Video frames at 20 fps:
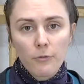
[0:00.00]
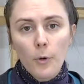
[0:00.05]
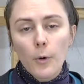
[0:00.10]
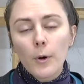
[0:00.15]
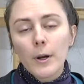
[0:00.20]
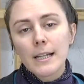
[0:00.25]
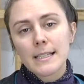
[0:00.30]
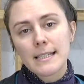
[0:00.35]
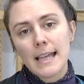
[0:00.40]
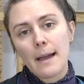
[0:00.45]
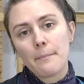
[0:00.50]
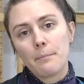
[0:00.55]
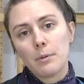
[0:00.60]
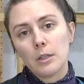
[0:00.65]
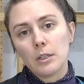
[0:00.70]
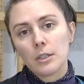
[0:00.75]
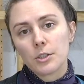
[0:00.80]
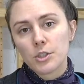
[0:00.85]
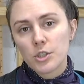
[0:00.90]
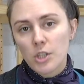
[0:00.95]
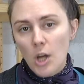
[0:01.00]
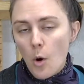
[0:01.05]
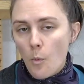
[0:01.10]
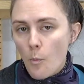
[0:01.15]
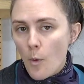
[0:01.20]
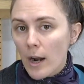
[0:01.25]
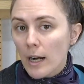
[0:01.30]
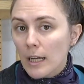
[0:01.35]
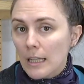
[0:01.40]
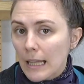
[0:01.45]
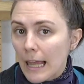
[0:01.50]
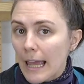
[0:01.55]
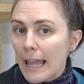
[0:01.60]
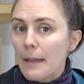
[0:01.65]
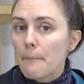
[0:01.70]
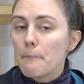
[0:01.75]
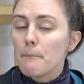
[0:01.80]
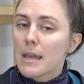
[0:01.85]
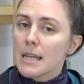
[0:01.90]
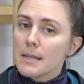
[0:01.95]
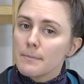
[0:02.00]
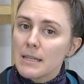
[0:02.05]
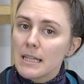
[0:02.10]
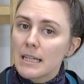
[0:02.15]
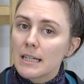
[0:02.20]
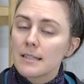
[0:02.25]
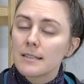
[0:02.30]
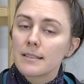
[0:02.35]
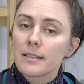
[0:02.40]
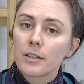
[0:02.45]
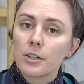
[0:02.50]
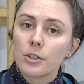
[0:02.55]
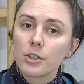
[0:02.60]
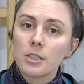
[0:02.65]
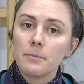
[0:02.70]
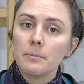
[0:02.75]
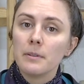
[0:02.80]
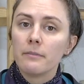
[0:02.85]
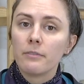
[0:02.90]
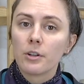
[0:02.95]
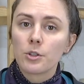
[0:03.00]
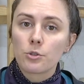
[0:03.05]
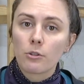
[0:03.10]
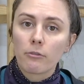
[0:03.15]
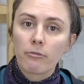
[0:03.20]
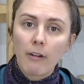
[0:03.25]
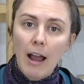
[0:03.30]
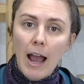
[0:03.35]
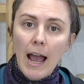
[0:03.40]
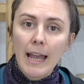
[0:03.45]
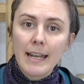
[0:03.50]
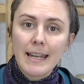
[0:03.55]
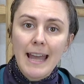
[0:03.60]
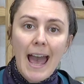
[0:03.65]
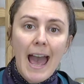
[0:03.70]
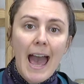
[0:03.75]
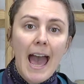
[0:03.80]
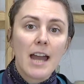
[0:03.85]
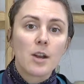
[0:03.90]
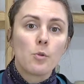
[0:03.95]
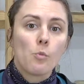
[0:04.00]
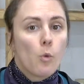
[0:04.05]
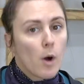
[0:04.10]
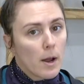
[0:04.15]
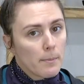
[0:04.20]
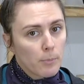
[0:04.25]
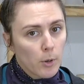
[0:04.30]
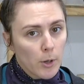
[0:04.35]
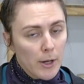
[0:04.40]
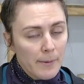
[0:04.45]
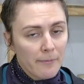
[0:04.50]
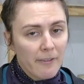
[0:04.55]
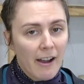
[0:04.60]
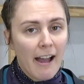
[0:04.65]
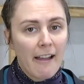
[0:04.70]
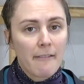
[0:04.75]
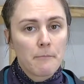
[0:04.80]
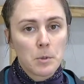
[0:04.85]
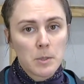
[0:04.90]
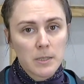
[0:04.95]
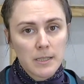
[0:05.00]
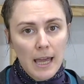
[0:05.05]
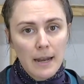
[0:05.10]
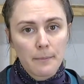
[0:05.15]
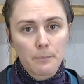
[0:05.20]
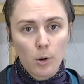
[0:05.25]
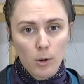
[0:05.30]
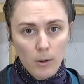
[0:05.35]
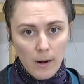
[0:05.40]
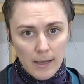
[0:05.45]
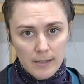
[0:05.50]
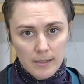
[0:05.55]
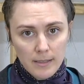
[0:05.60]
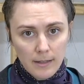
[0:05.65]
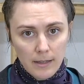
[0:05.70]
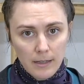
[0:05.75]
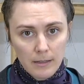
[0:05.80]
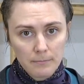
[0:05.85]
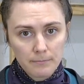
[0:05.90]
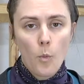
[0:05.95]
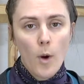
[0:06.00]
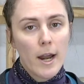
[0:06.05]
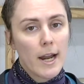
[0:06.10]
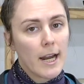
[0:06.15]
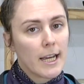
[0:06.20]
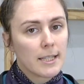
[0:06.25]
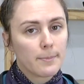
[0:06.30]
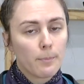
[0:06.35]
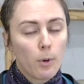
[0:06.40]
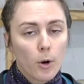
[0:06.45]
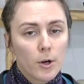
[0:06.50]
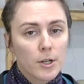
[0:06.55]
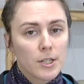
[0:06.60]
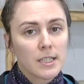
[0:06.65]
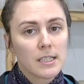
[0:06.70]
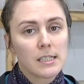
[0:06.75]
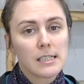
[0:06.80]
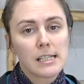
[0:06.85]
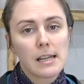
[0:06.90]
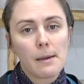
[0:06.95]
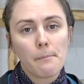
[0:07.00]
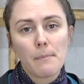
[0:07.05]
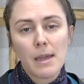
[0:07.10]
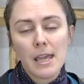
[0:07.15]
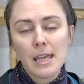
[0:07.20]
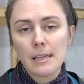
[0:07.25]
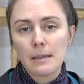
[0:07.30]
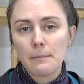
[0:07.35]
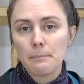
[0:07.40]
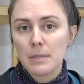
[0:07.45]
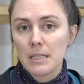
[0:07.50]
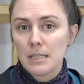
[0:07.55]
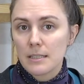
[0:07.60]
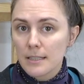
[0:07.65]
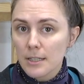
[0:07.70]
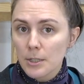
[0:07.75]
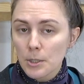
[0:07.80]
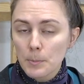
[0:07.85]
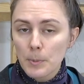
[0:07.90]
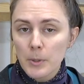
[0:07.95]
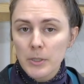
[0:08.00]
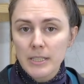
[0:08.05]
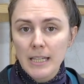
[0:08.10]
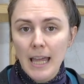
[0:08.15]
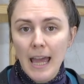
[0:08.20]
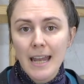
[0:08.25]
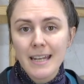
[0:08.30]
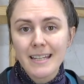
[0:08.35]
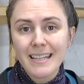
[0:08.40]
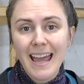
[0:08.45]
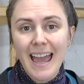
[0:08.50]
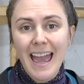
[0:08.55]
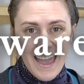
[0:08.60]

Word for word: For example, stoneware clay may be considered to be vitrified at 1.5% porosity, whereas porcelain may be 0%